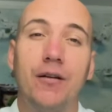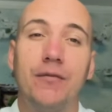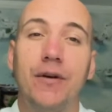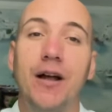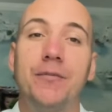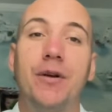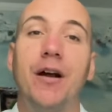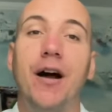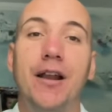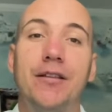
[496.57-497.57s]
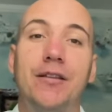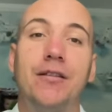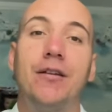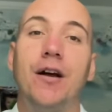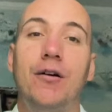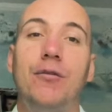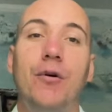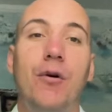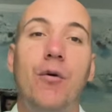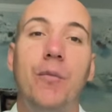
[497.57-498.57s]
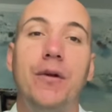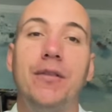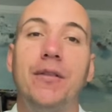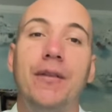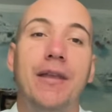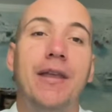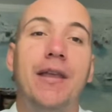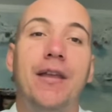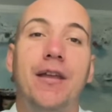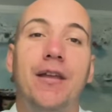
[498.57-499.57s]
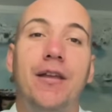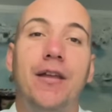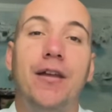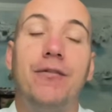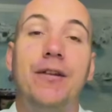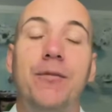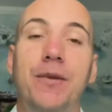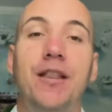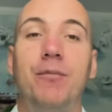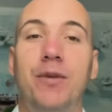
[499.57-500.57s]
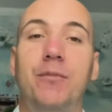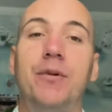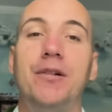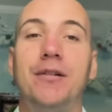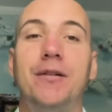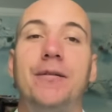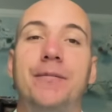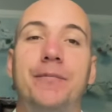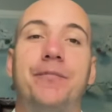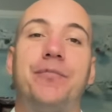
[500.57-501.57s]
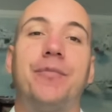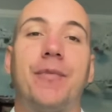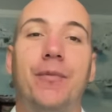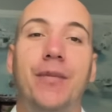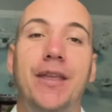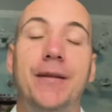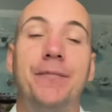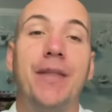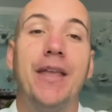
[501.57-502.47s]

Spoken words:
warm-hearted, how open Filipino people be.